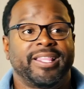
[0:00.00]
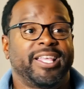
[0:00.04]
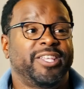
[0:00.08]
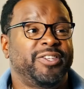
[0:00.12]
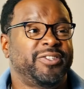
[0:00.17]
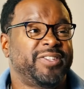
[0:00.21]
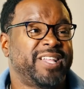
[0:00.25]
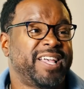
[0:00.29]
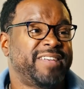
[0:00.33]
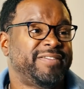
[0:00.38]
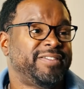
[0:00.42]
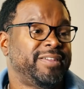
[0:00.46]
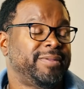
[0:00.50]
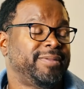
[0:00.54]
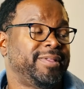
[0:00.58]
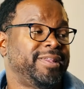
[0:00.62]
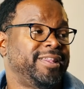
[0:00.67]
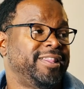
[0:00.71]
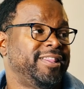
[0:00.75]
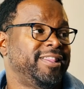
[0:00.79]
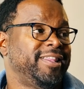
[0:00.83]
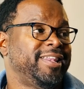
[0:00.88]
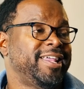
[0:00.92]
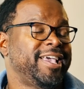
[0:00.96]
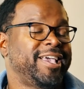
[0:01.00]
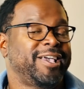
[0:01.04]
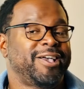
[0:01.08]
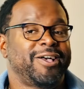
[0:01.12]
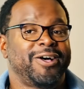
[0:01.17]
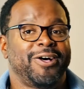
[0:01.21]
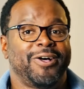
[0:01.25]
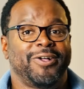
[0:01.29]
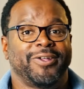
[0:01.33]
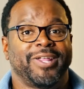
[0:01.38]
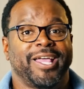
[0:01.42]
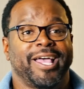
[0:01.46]
They used to have something in the day
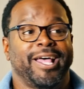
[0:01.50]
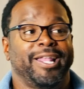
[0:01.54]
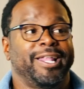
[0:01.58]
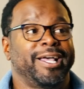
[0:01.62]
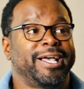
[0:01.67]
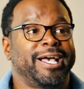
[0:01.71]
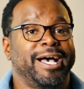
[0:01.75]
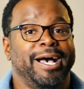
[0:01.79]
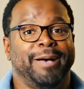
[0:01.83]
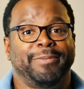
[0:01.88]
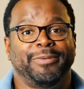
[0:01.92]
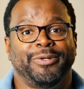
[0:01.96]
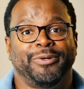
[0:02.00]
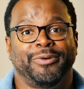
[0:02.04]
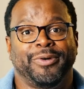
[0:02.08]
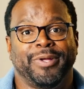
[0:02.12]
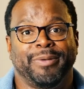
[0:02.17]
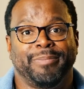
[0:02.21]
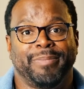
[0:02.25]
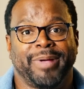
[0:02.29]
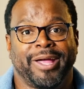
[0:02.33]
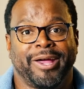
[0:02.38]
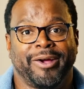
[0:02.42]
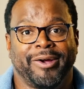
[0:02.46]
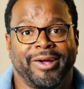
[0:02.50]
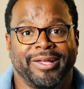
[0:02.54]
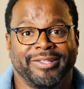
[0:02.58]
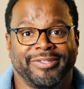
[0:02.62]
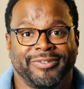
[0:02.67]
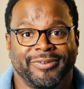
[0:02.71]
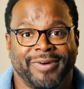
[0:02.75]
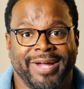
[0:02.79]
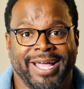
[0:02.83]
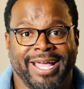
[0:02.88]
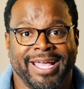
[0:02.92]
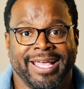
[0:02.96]
called helicoptering
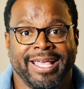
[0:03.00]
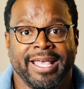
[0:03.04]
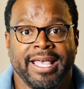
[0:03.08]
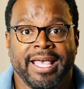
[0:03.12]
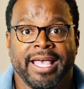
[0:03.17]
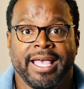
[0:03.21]
parents, right?